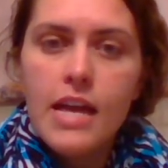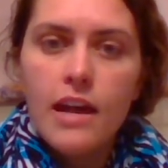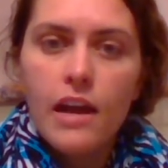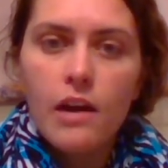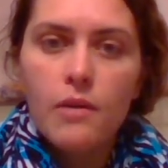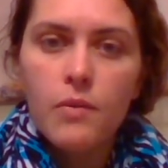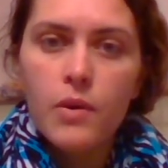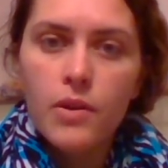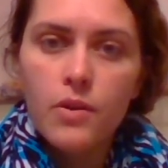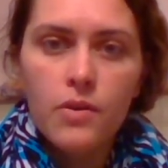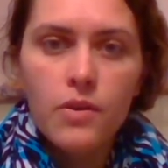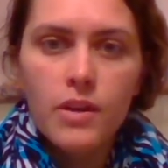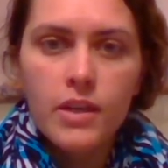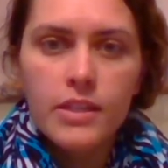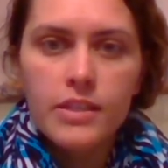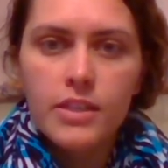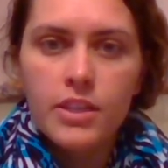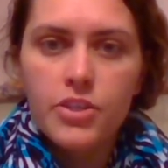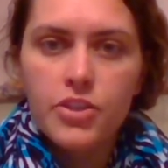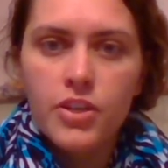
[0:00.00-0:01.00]
And one
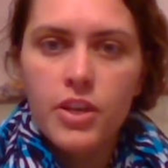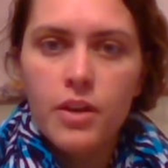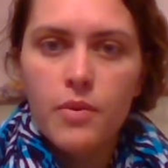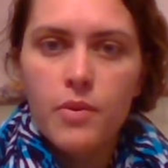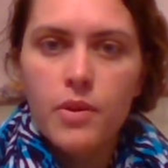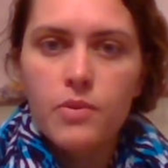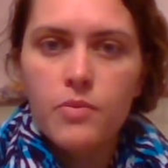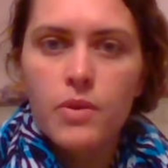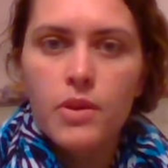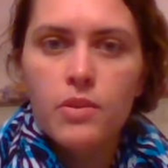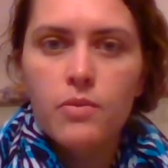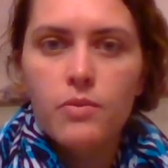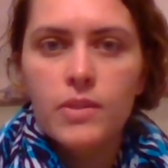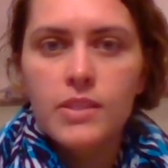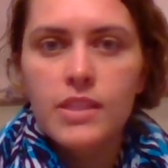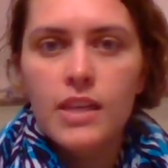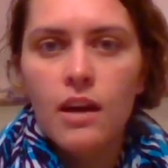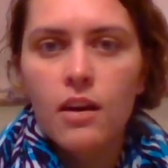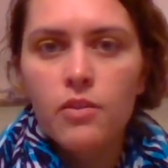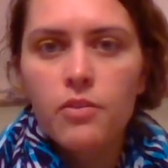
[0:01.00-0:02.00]
organization I worked with
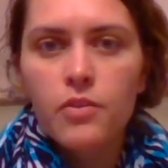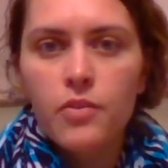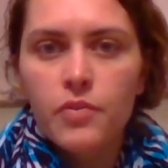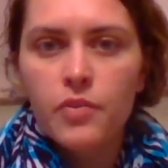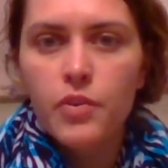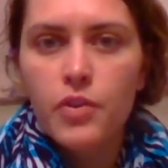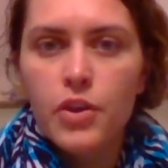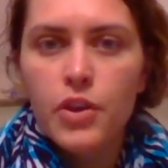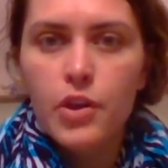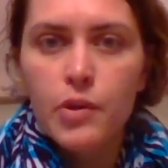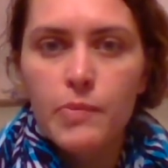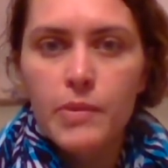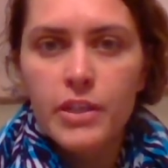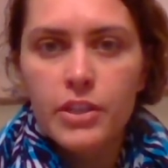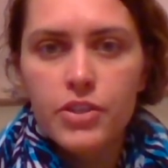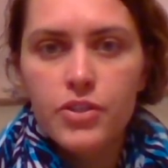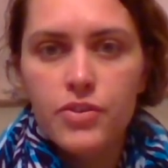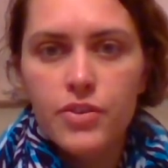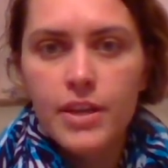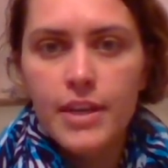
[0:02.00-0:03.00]
was El Refugio
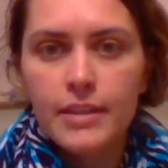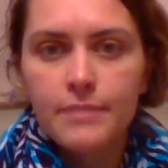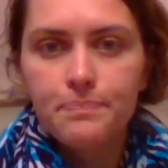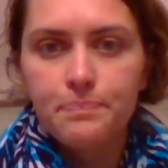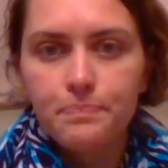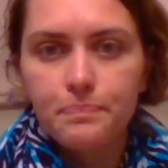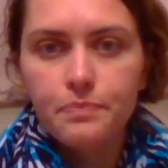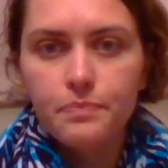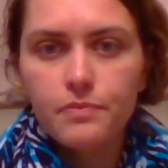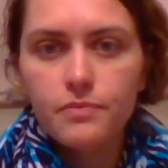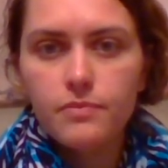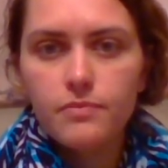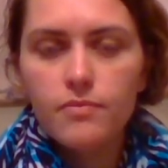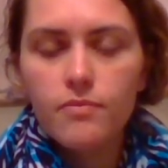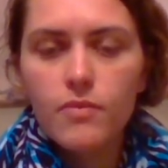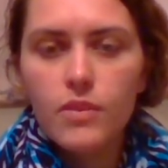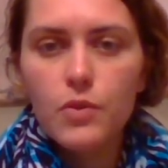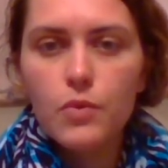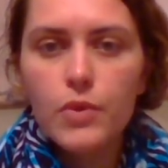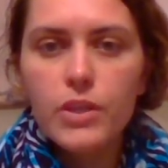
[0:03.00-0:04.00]
Ministry,
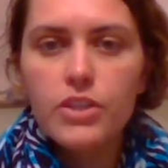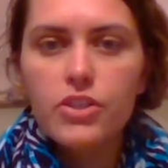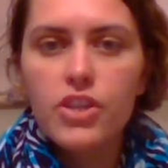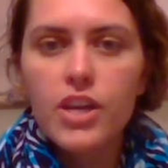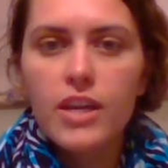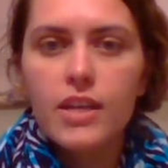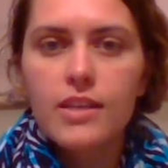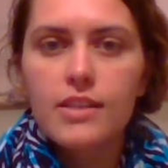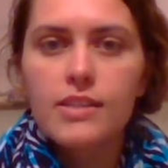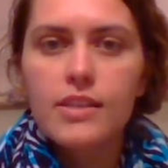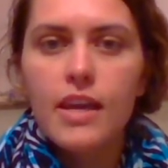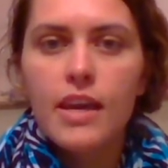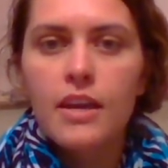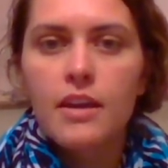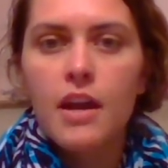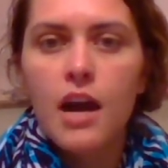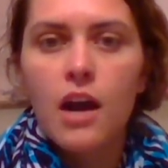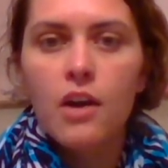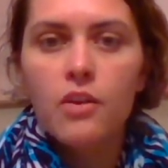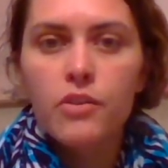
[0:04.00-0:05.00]
which is
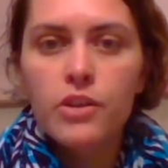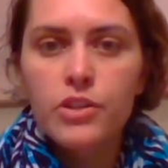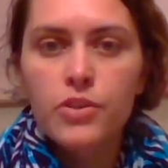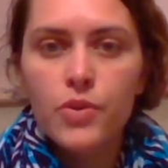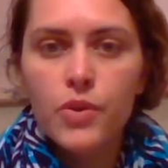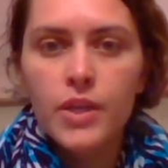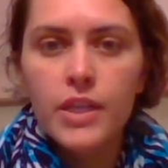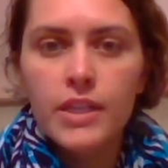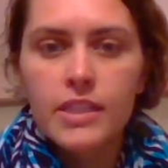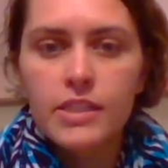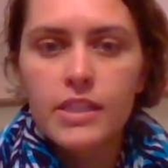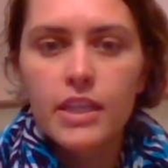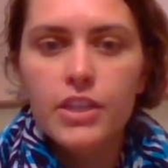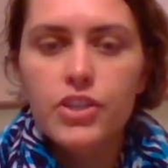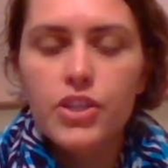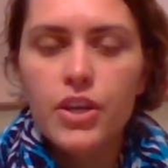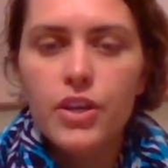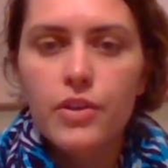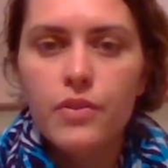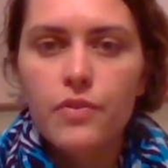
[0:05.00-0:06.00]
a outreach
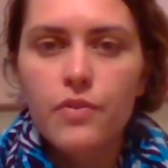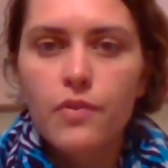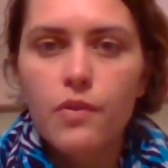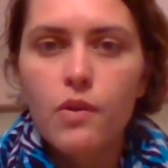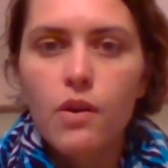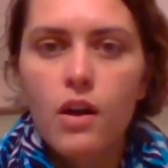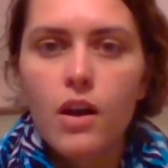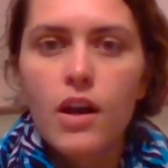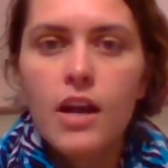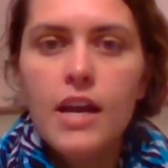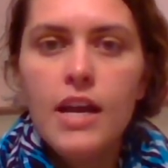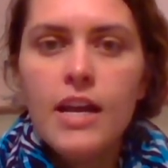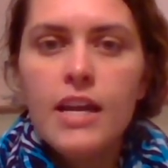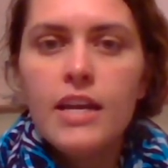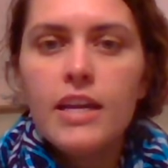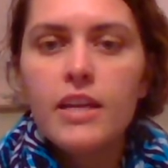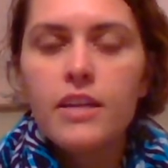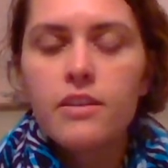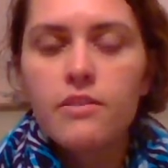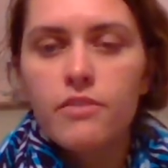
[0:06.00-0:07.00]
organization for
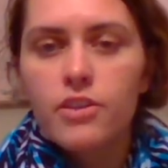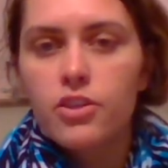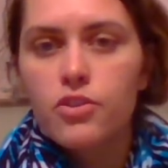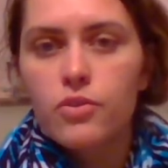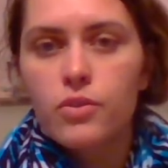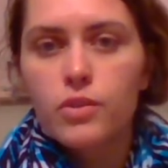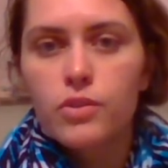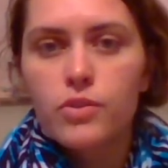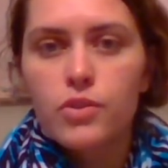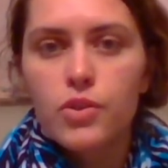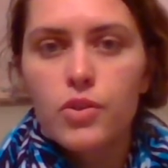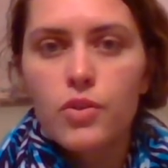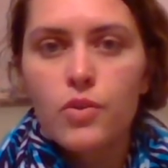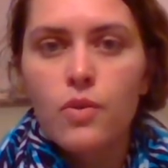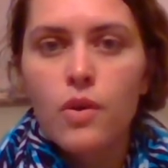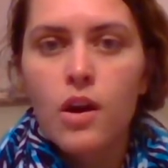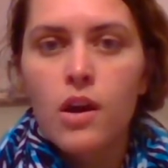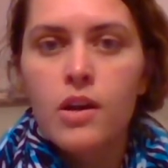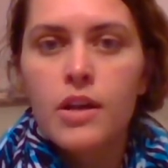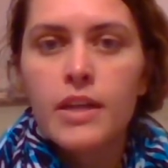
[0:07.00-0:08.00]
individuals
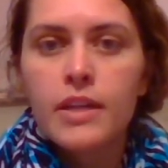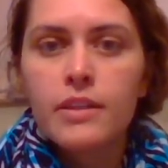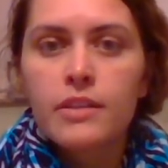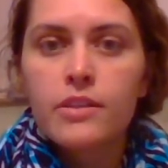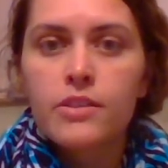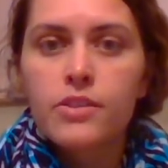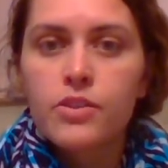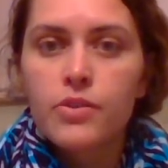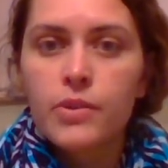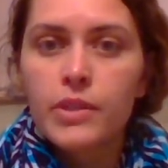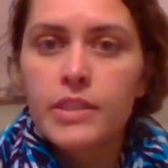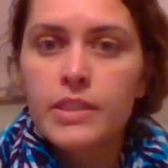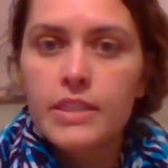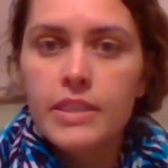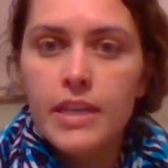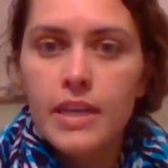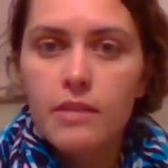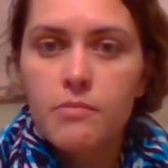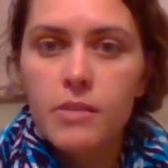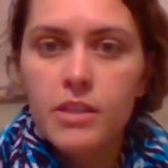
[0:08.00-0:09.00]
who are in the Stewart
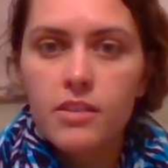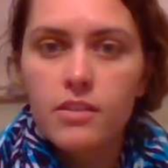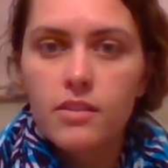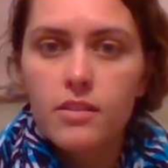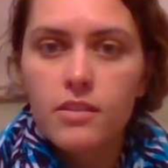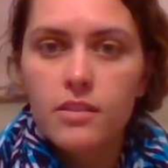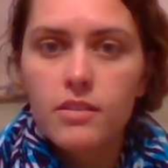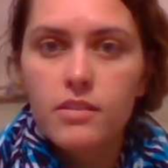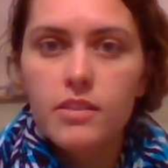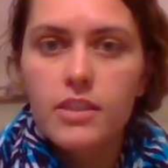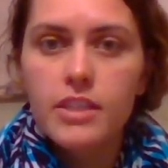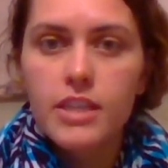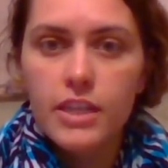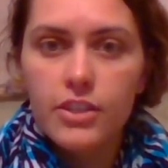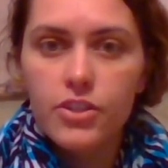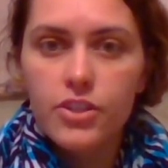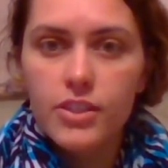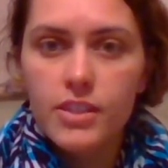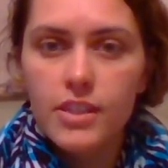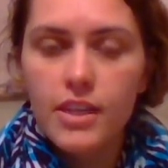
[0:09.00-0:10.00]
Detainment
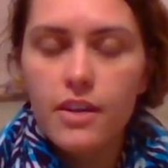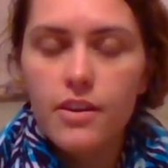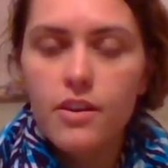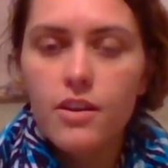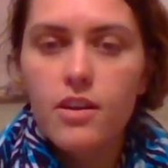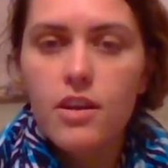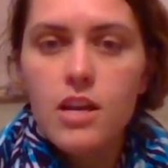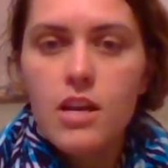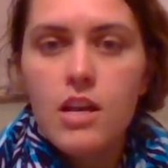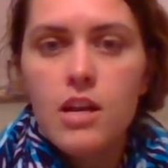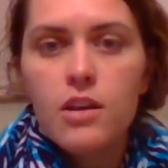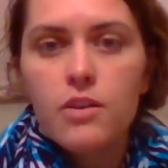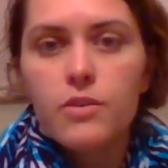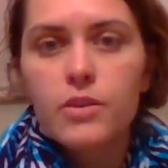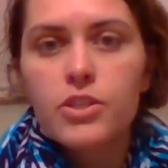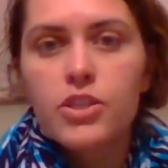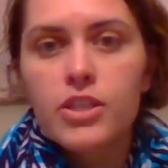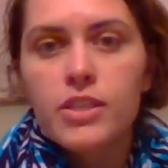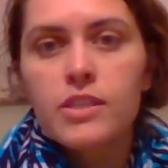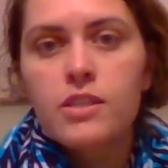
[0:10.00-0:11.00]
Detention Center,
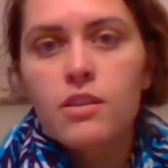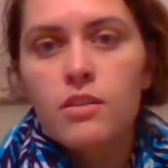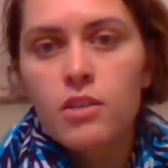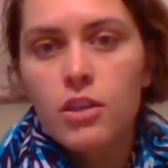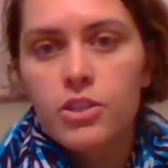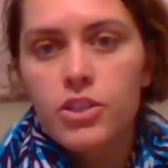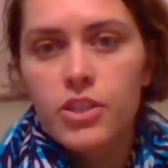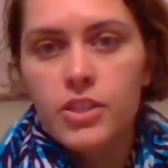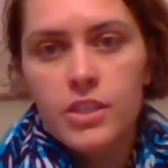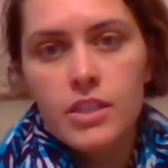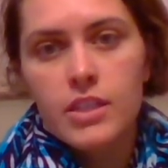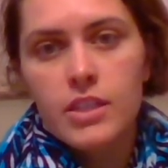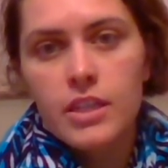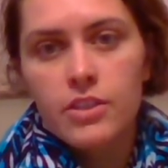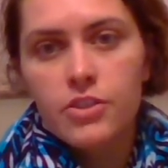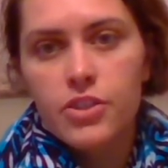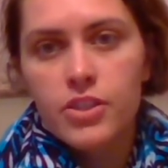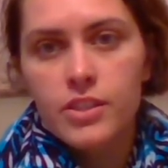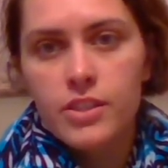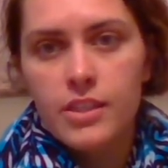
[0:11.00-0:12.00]
which is the largest
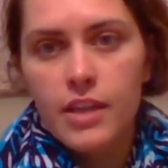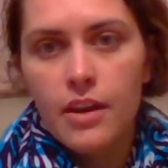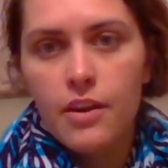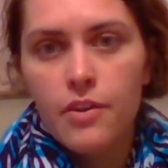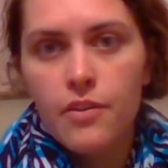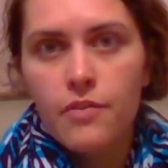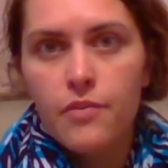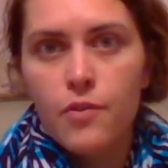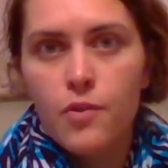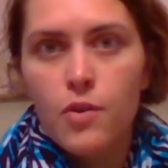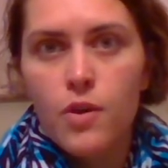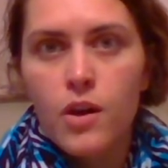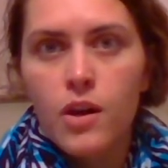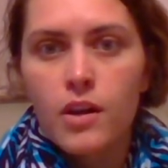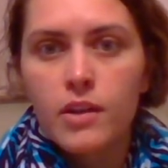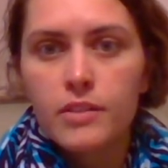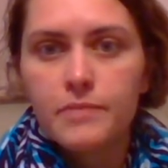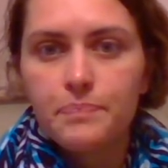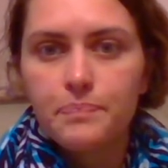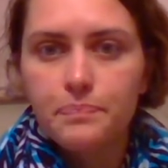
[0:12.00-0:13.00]
detention center
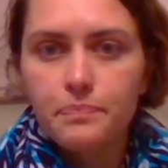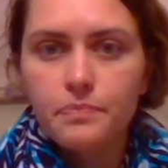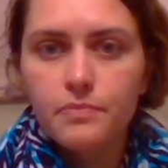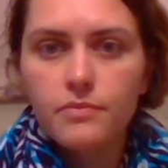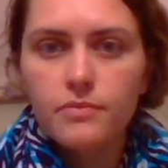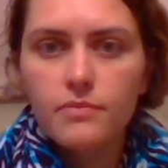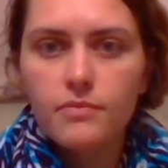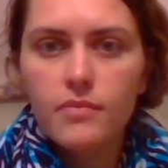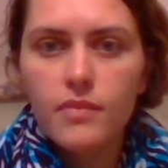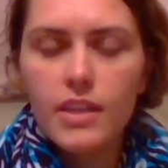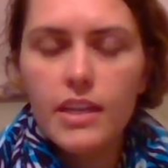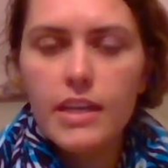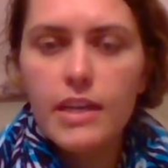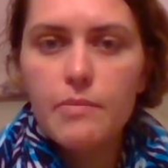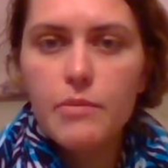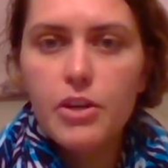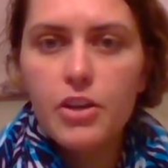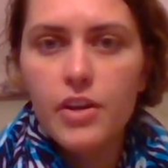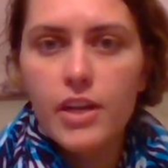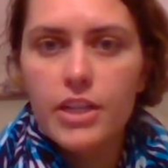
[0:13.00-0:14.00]
for
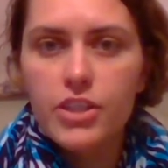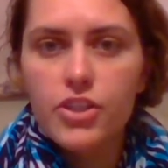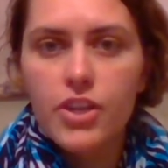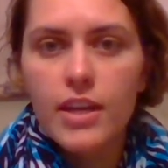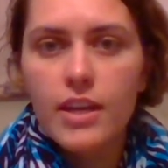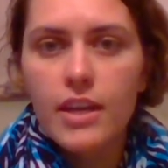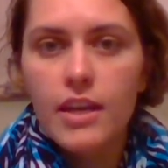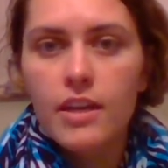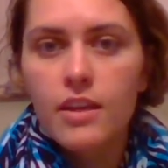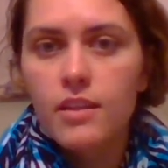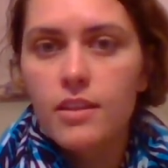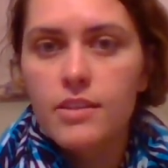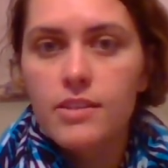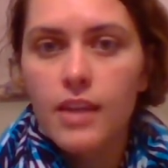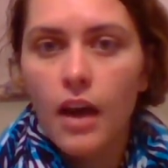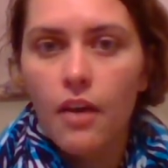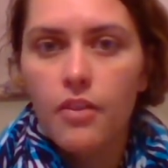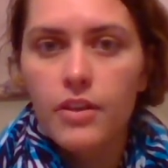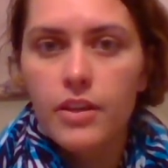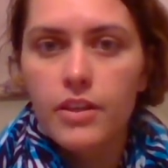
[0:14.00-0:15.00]
immigration in the
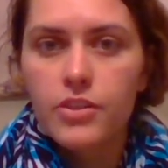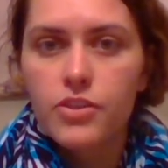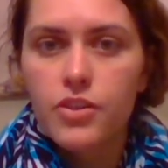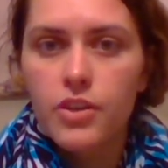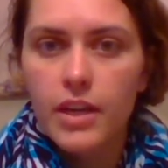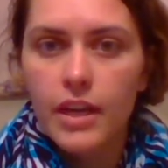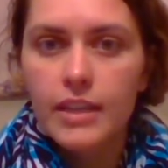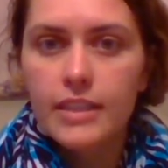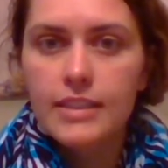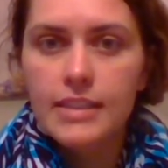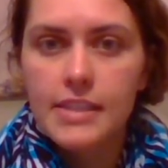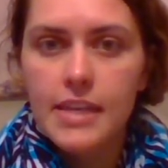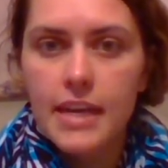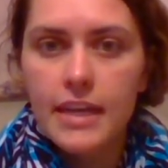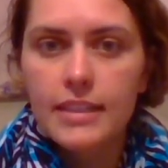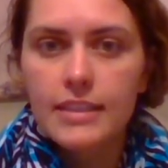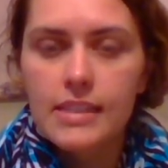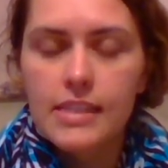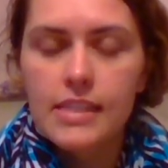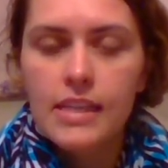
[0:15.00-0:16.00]
Southeast United
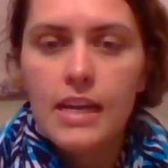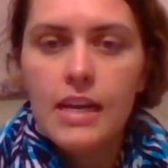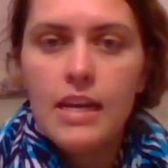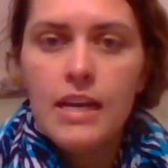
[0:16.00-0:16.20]
States.